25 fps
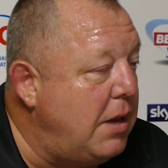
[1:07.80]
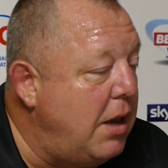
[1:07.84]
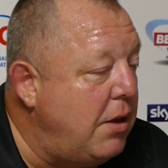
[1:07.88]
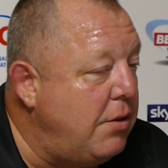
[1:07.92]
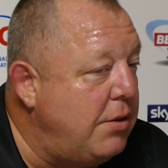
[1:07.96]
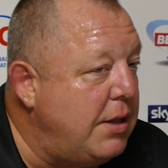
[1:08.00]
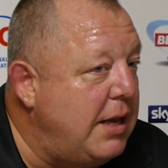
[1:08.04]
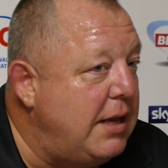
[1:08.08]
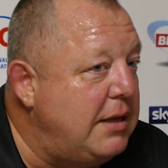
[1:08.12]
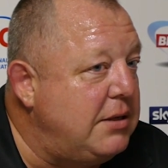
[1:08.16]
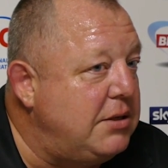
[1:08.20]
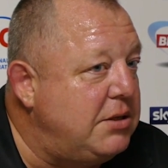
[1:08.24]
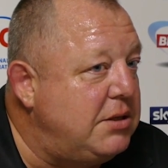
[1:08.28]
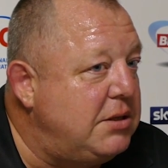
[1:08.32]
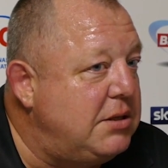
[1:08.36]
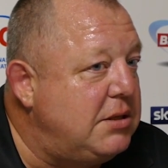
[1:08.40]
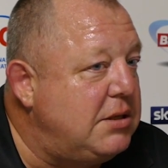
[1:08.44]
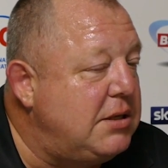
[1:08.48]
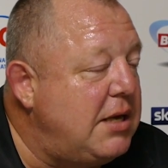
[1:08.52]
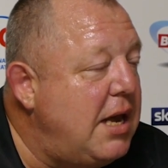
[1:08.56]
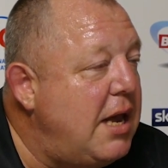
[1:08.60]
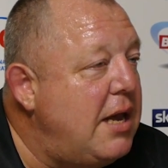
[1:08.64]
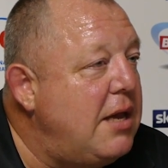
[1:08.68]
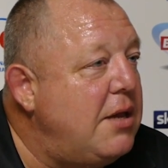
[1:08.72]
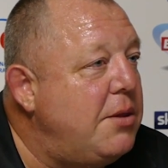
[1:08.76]
that
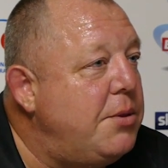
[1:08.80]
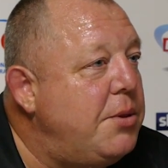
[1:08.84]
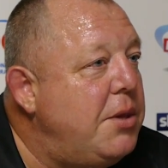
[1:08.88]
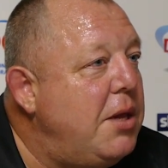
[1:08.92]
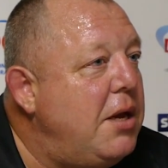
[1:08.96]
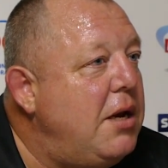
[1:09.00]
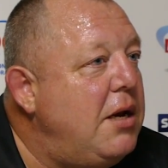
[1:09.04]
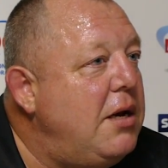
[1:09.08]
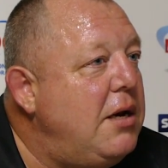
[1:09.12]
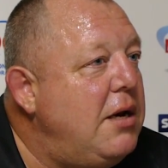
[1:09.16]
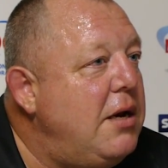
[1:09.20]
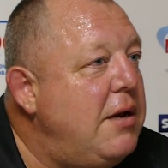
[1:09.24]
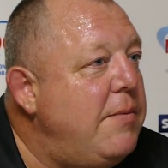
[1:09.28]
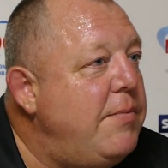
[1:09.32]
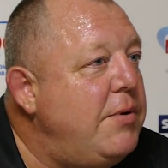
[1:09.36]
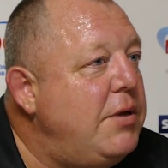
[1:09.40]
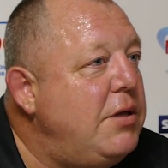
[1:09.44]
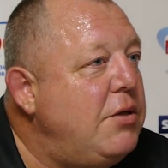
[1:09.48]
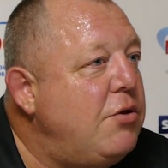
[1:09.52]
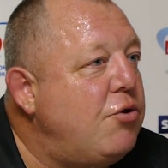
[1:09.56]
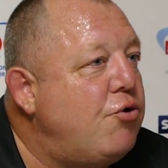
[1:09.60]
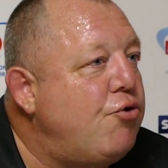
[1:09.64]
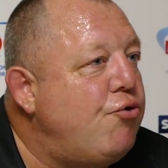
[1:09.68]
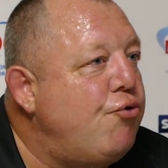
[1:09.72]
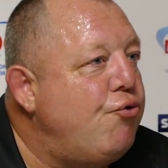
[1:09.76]
scared the
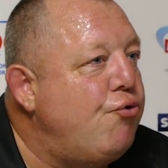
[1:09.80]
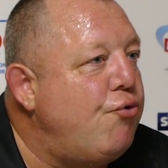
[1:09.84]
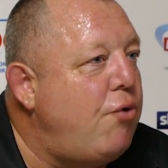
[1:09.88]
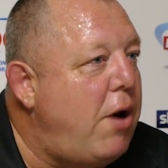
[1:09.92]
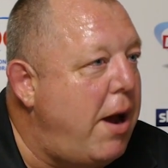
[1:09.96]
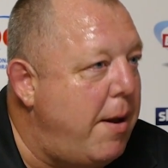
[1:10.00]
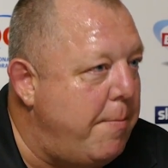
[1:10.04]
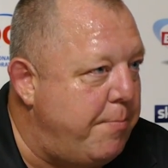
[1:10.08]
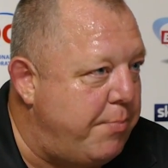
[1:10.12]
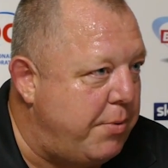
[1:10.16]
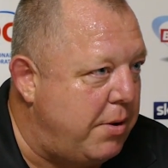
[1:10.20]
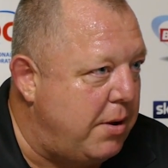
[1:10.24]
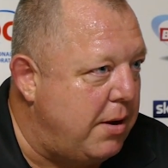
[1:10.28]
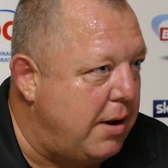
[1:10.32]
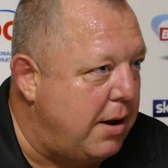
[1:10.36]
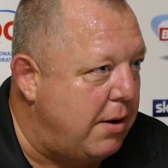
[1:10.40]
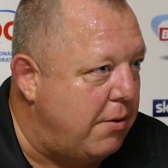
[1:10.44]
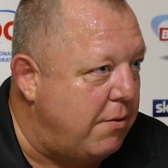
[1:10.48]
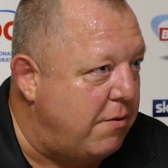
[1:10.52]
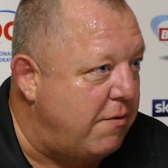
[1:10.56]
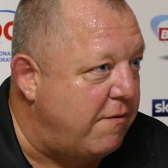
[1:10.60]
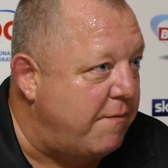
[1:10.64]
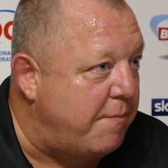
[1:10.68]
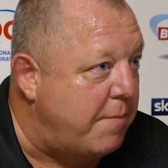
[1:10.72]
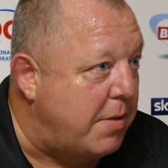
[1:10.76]
living crap out
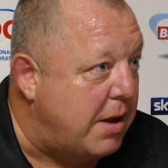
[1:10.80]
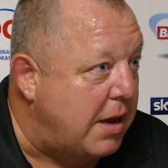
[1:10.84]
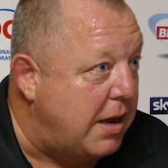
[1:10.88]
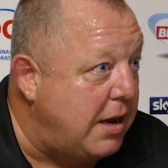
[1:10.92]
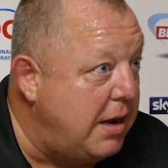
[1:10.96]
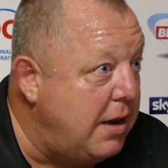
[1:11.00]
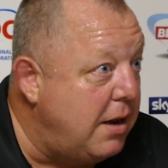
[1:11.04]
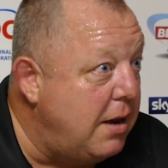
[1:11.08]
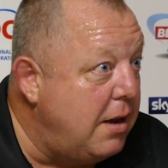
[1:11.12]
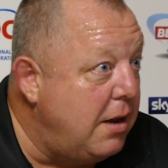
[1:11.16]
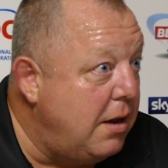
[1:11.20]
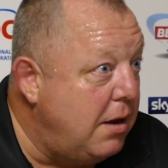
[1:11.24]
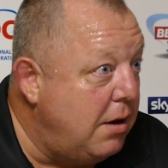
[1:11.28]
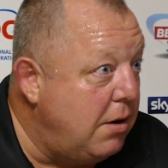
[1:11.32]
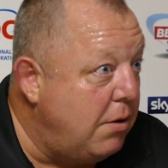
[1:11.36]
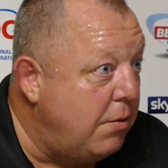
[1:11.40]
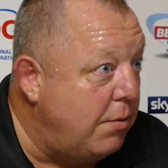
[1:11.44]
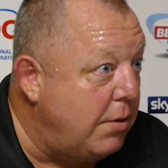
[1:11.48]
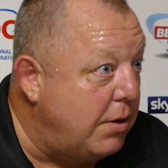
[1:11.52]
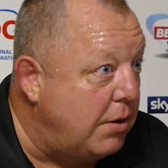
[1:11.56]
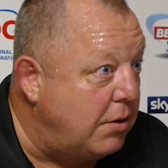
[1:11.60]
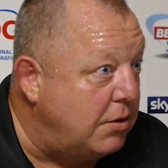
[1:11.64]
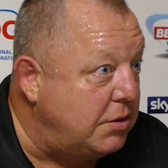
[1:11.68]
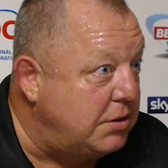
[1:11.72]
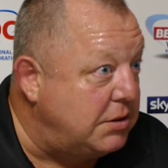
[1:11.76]
of me
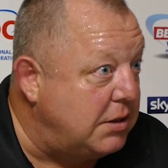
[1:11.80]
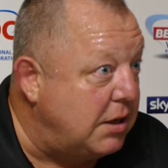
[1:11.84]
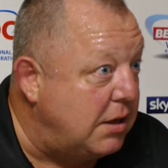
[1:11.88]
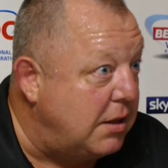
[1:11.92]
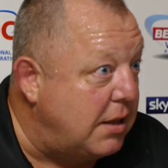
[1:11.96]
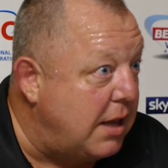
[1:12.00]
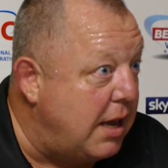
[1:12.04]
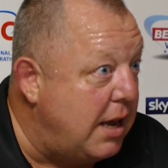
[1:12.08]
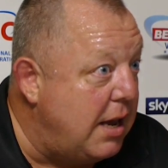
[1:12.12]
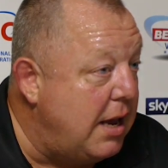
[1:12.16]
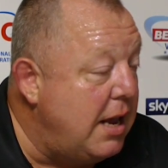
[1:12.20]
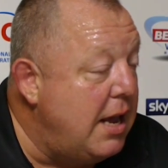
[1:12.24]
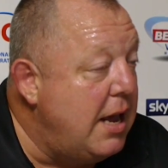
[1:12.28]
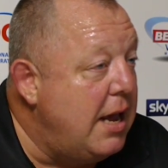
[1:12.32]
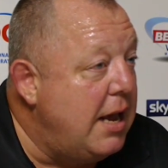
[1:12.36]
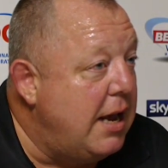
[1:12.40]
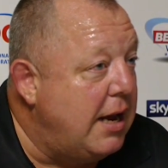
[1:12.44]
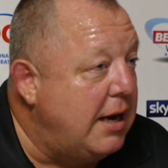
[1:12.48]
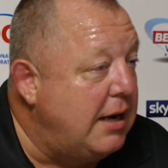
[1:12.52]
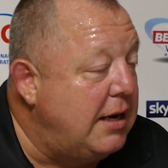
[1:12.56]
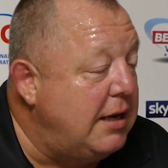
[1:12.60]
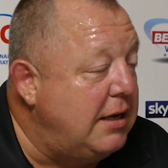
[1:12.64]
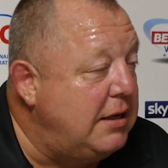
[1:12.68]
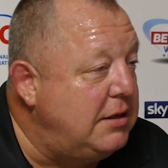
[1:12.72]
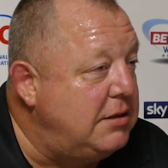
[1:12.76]
when I see that.
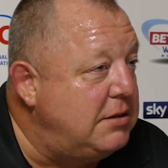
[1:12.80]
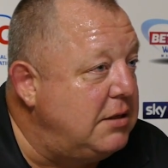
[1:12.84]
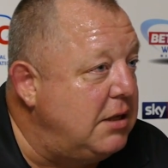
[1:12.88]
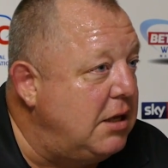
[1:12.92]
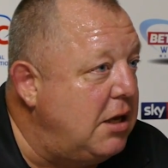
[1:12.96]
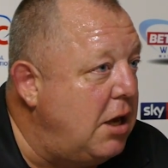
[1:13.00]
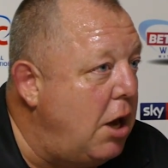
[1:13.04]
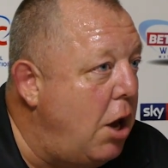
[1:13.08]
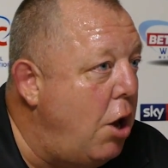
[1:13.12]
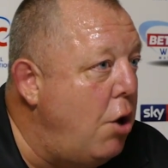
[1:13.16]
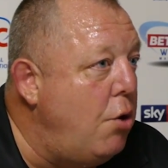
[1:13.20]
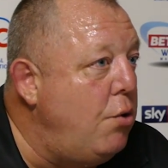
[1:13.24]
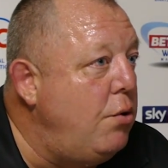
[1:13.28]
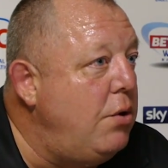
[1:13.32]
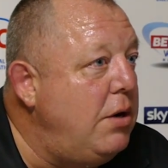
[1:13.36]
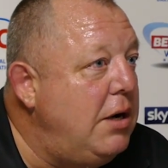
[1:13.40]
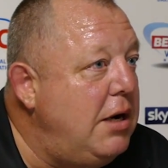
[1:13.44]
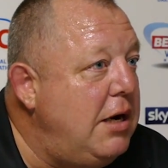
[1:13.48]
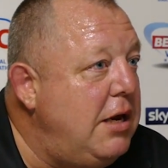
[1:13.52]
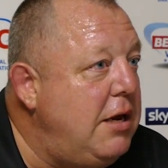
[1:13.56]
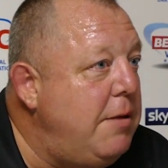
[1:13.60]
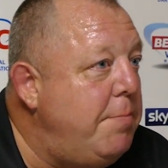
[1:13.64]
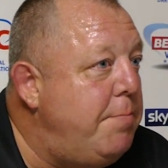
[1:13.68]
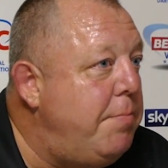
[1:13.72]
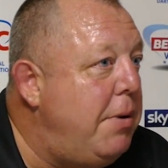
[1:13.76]
And he's the
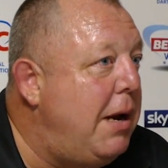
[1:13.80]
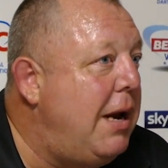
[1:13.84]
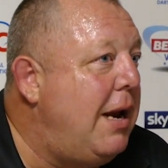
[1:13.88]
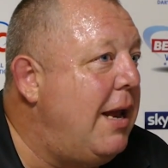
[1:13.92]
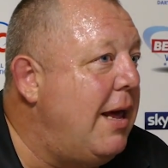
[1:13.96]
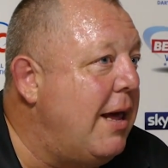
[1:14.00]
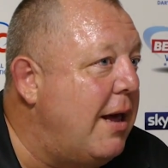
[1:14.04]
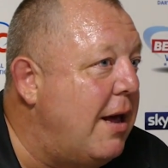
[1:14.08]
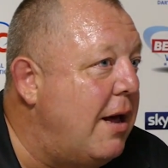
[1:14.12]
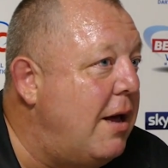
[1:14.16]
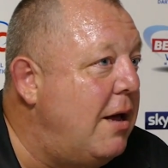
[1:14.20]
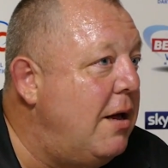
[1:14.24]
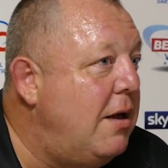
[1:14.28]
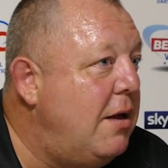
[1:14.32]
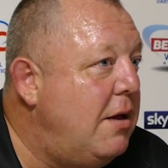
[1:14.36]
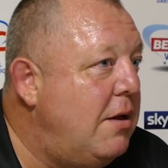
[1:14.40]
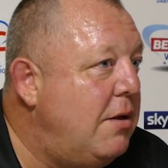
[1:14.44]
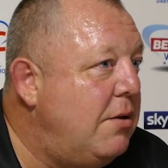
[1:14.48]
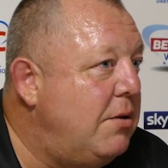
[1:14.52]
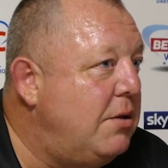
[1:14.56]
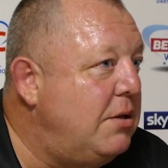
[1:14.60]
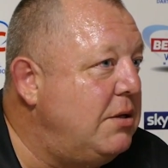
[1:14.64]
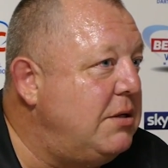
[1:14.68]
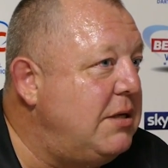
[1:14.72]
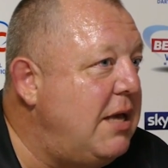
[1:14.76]
only player
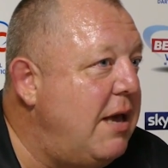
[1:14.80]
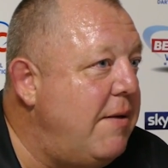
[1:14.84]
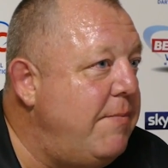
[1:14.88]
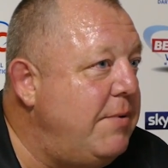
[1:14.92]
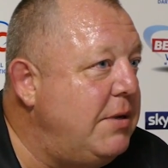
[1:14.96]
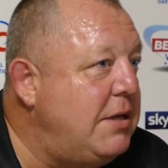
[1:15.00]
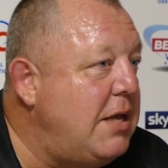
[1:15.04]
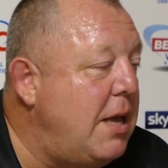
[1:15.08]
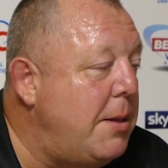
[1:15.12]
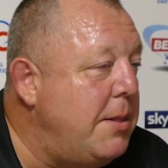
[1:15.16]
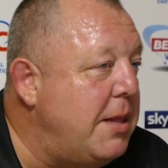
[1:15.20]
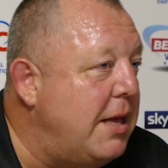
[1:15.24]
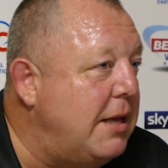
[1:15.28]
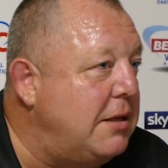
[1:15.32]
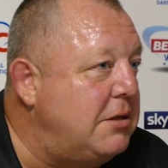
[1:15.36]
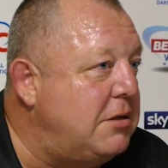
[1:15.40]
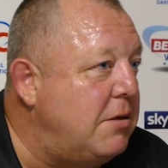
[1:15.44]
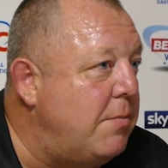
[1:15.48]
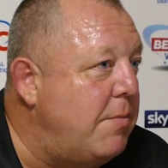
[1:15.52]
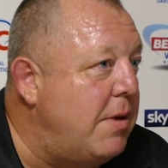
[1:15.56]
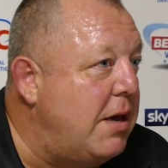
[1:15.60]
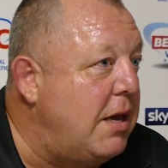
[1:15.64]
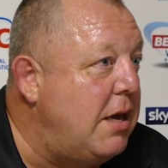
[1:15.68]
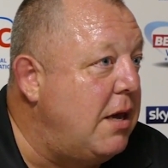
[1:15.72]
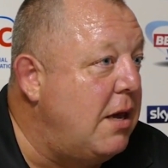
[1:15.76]
that's ever done that
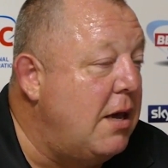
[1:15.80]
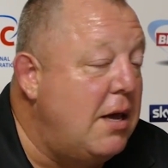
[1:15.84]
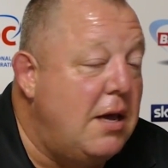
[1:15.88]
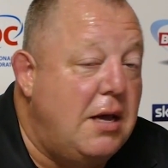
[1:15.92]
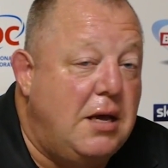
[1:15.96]
to me.